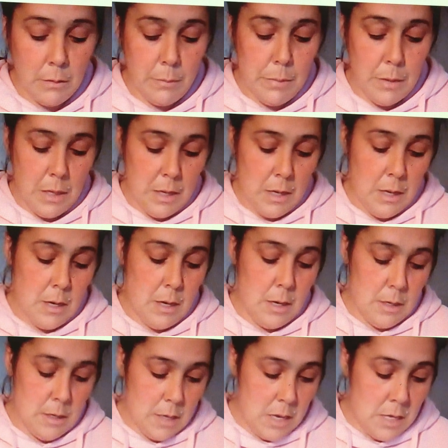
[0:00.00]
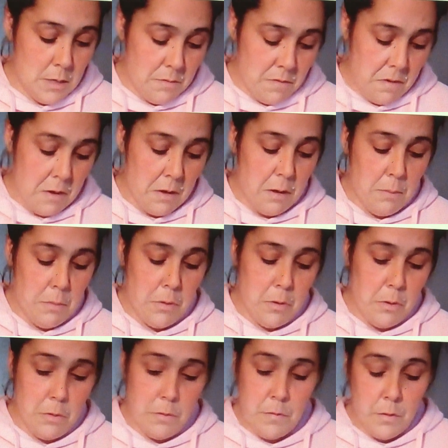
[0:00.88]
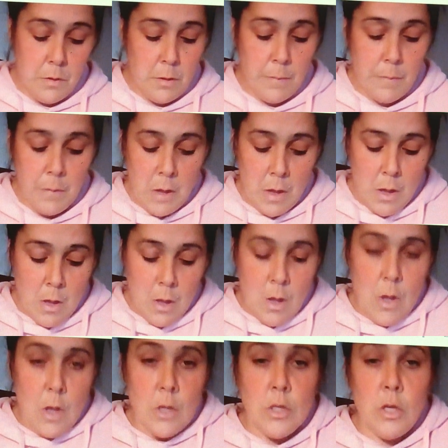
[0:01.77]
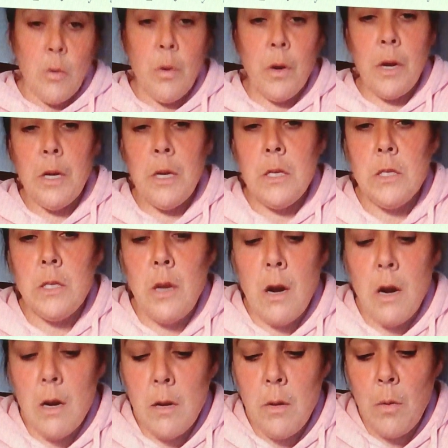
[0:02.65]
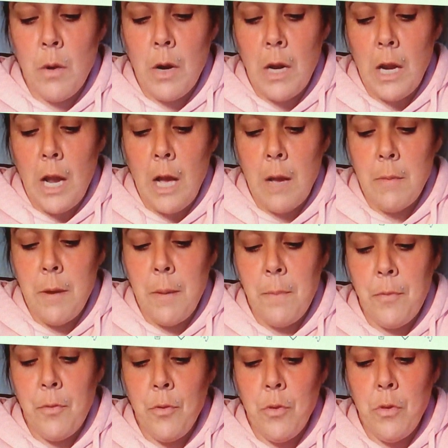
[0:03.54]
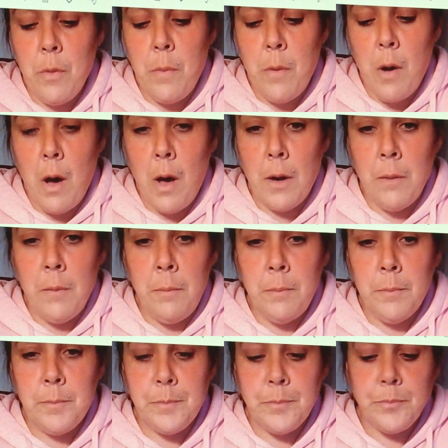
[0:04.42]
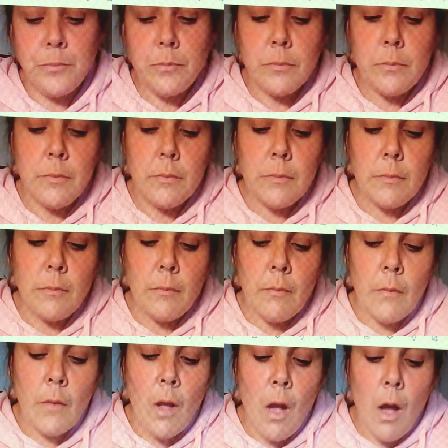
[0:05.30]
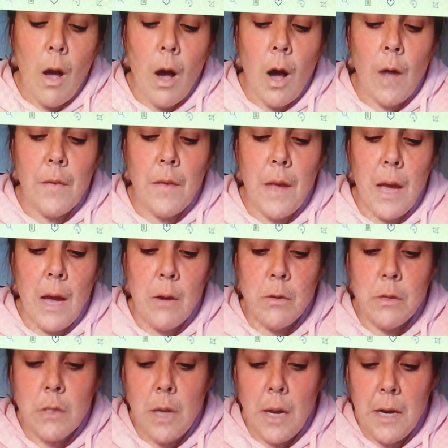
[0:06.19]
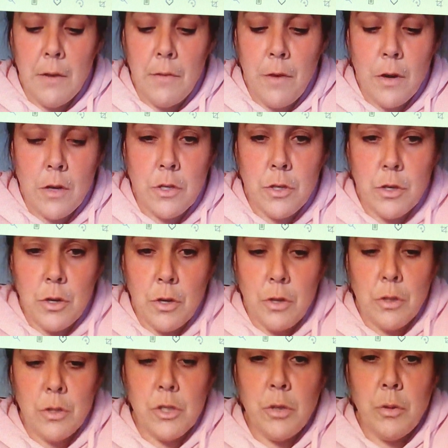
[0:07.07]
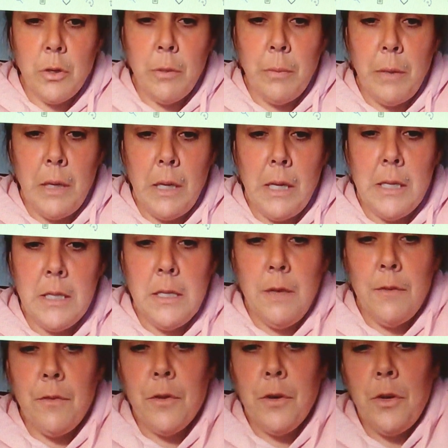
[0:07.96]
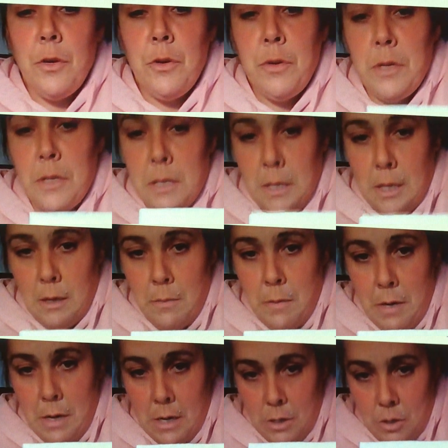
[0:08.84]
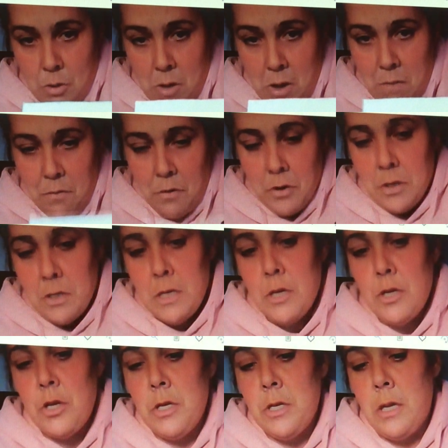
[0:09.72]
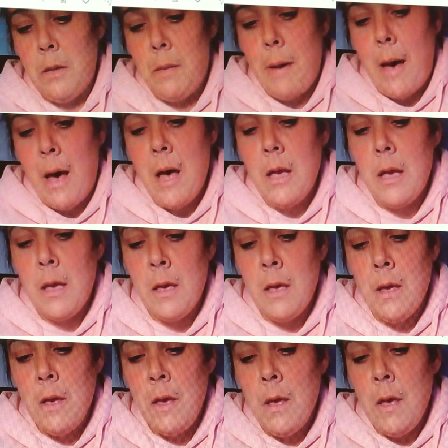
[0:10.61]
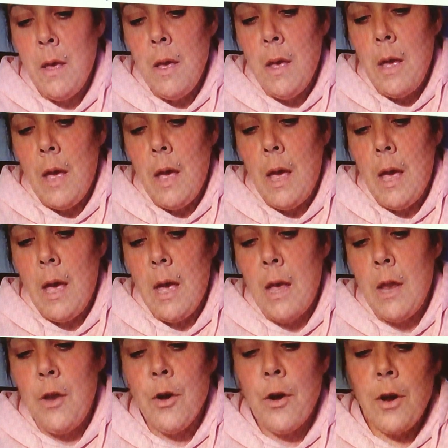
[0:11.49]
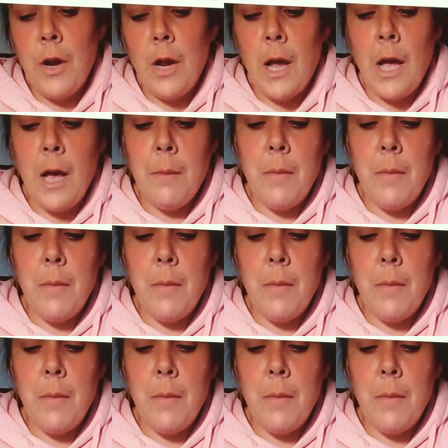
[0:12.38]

is very beautiful. So we're going to come up through the bottom on the outside of our circle, so it'll be easy for you to see because you have your stitches in the back. And you're going to come up,